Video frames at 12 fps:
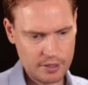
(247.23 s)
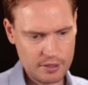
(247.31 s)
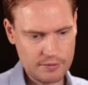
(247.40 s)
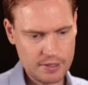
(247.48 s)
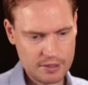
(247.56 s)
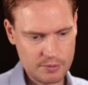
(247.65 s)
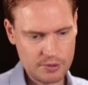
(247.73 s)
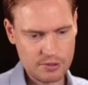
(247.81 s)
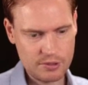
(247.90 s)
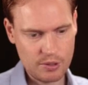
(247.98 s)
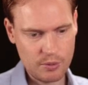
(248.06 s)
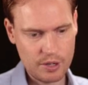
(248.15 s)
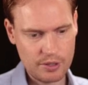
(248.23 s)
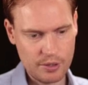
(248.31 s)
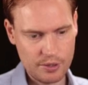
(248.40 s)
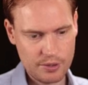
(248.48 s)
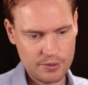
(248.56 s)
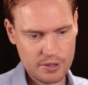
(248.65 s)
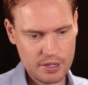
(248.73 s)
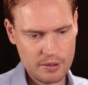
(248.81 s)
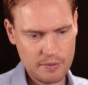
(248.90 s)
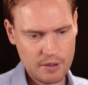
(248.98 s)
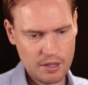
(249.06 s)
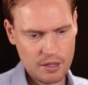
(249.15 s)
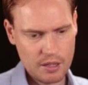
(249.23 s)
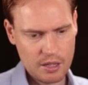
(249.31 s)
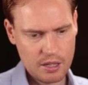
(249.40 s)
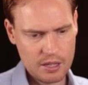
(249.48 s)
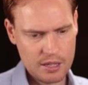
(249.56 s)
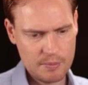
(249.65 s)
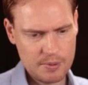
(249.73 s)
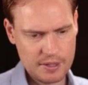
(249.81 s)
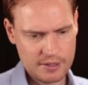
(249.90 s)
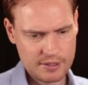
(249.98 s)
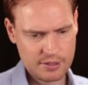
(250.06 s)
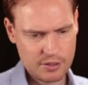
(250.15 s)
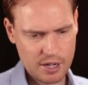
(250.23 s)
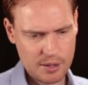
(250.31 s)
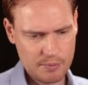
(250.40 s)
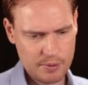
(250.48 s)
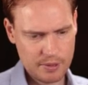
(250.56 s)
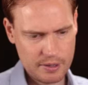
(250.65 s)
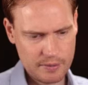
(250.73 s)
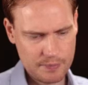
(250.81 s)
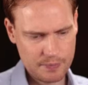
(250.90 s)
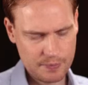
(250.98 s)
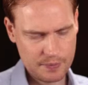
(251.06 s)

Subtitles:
investment 201.03, EPS scraper.